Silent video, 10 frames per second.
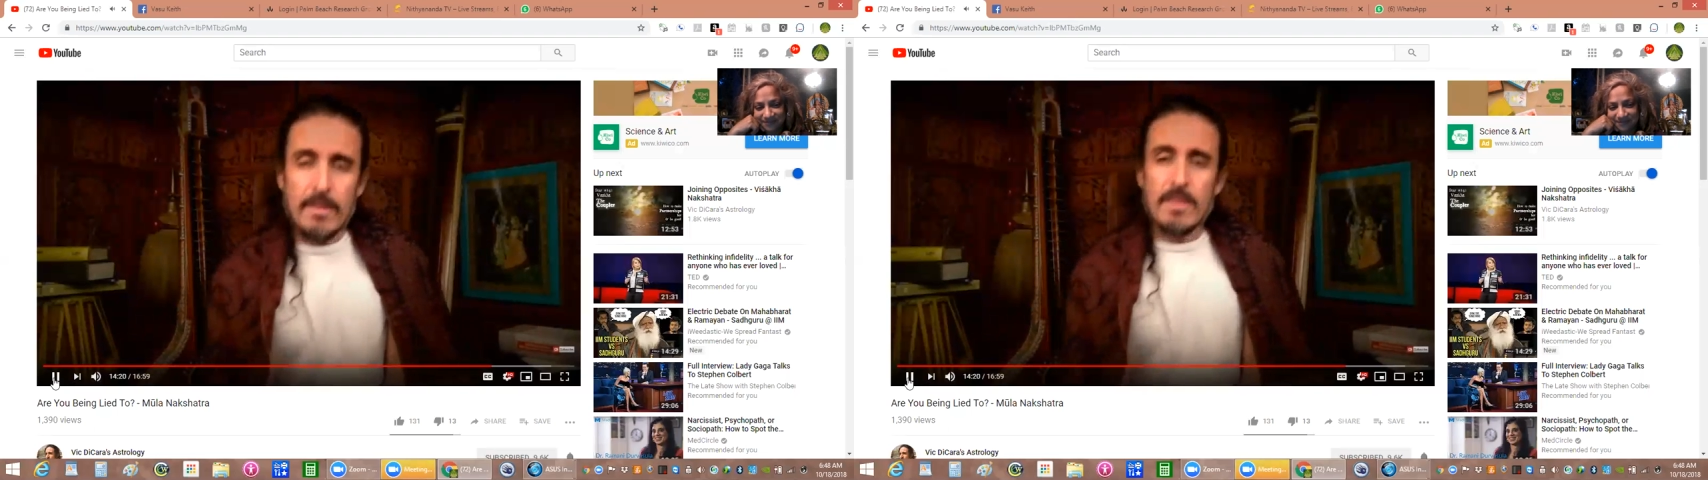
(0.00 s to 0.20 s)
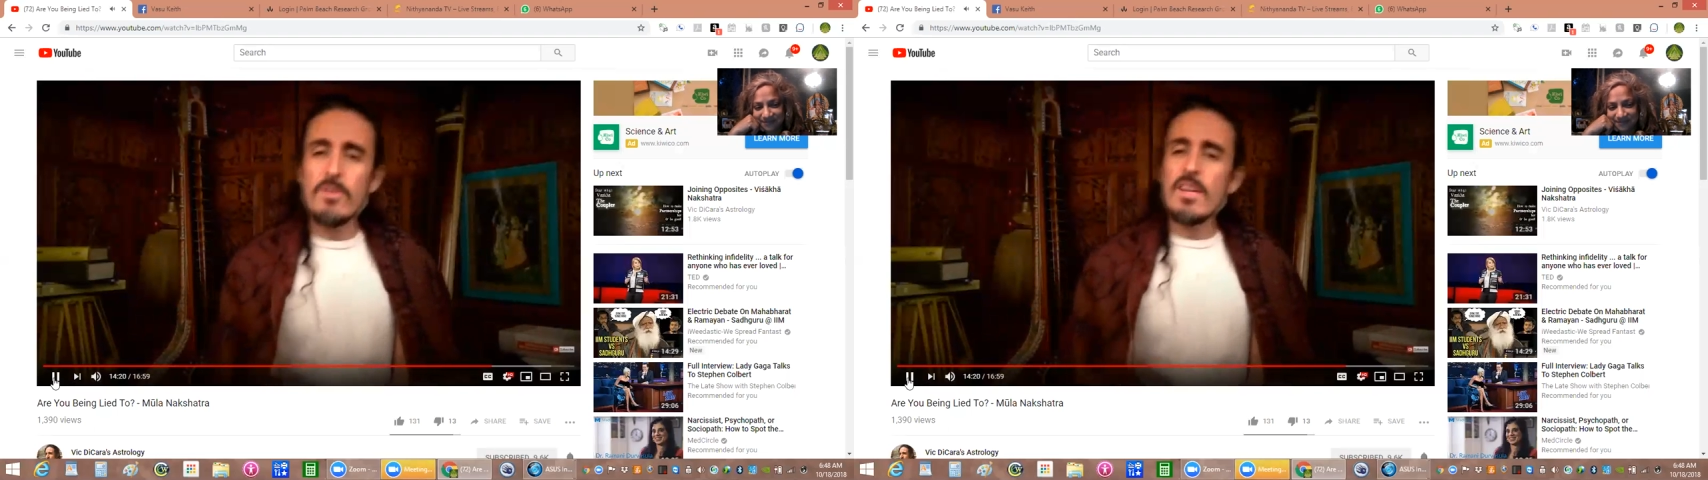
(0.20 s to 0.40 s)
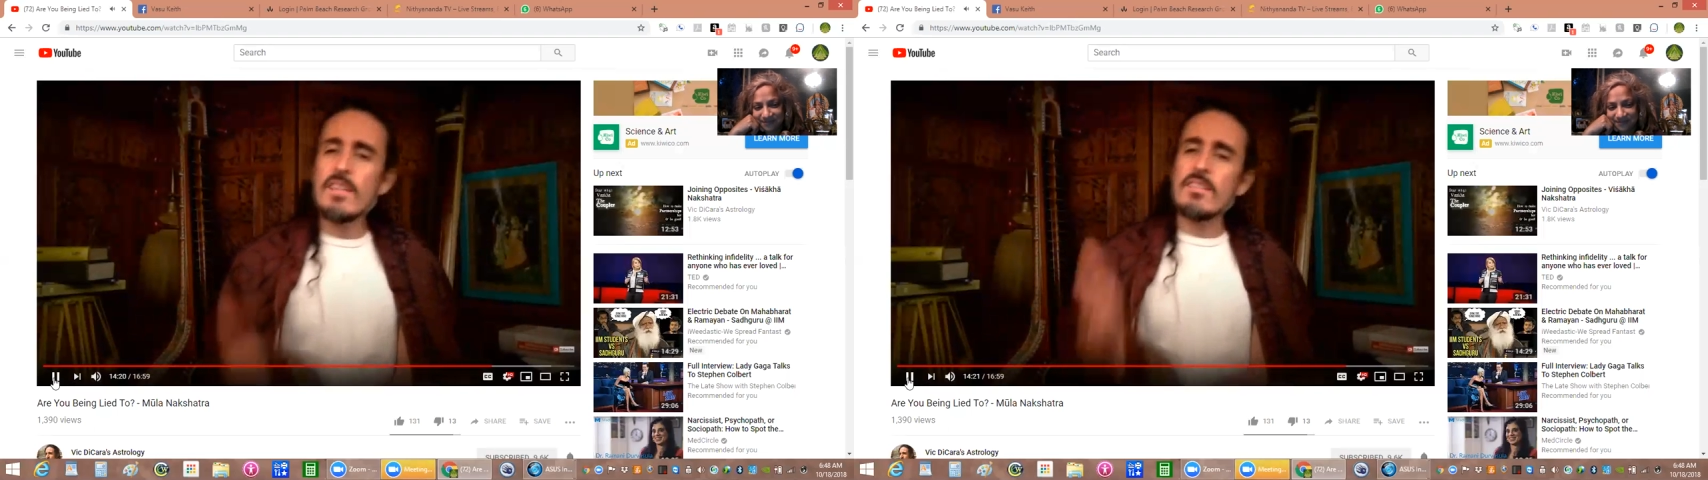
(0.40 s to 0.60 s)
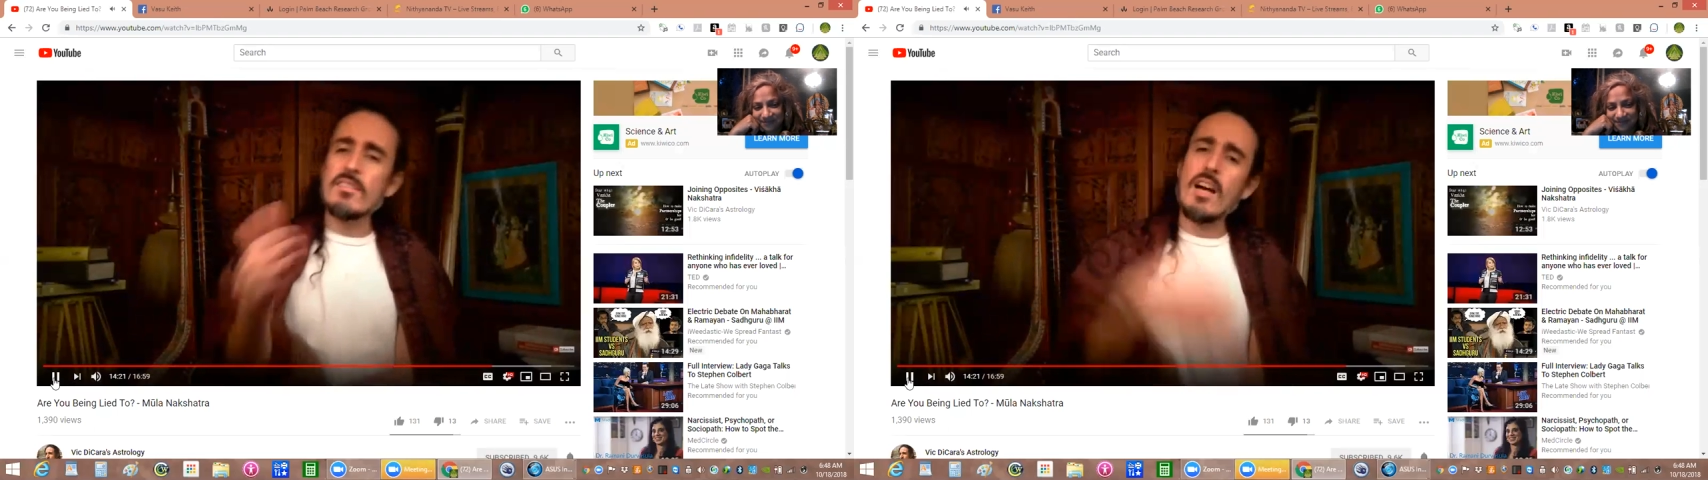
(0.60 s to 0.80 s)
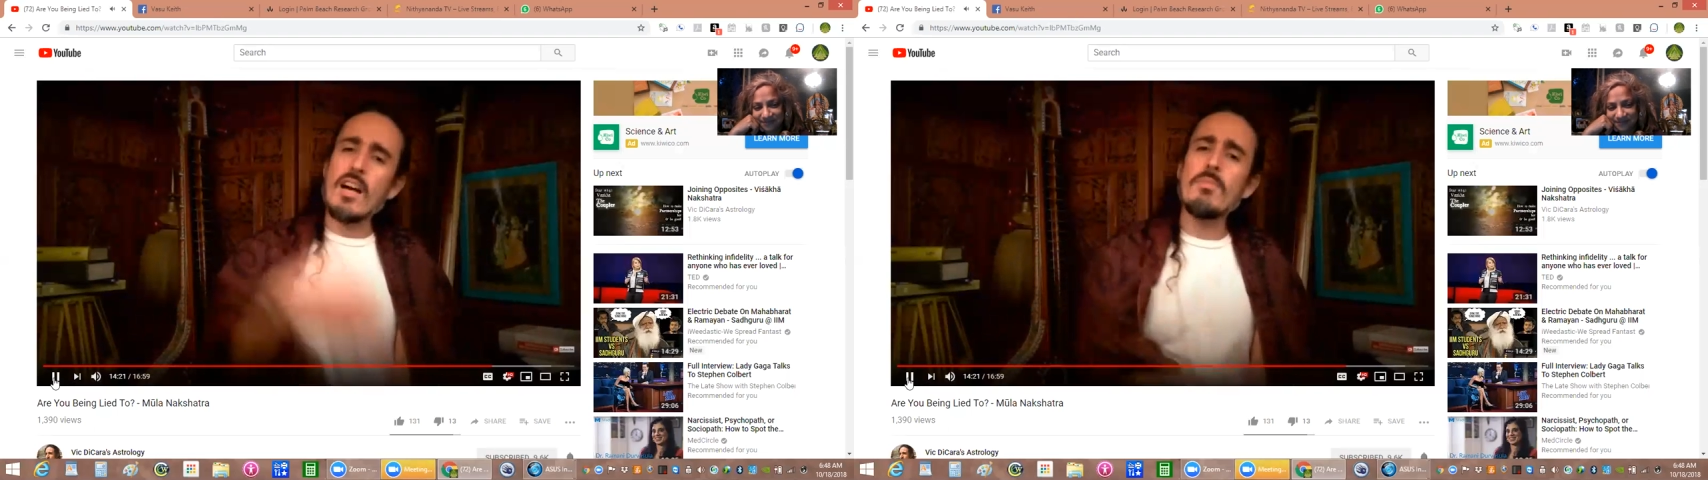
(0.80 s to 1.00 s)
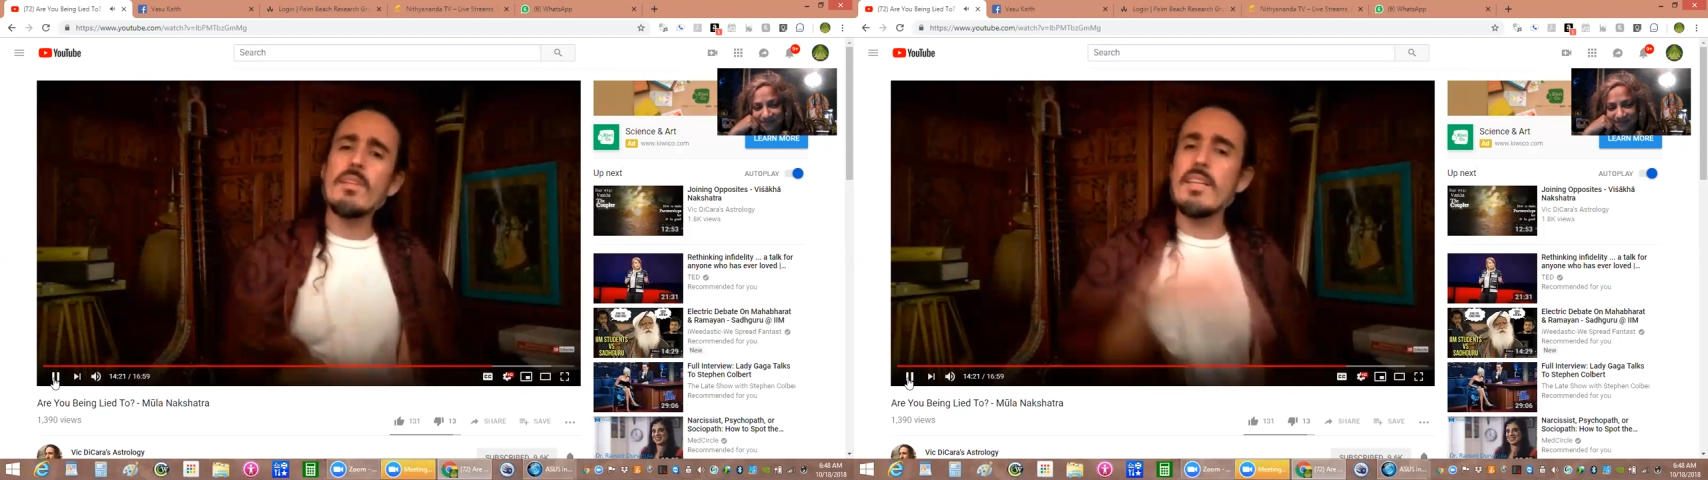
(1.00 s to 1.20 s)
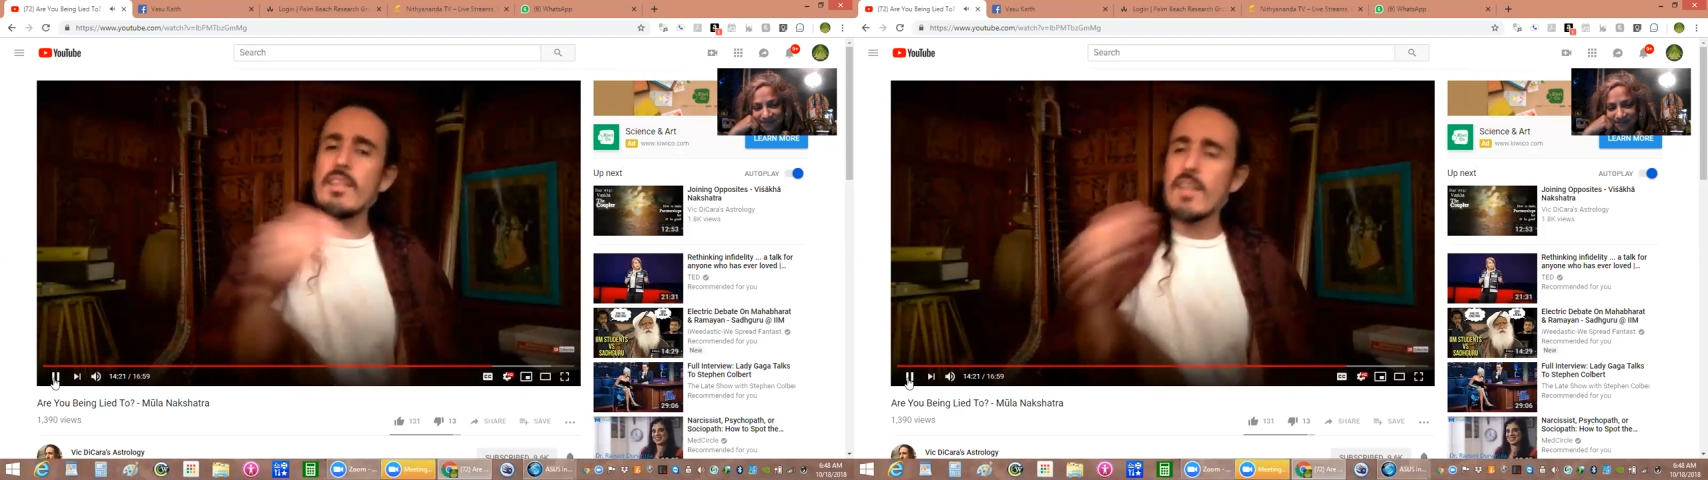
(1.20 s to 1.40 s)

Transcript: You got this complicated,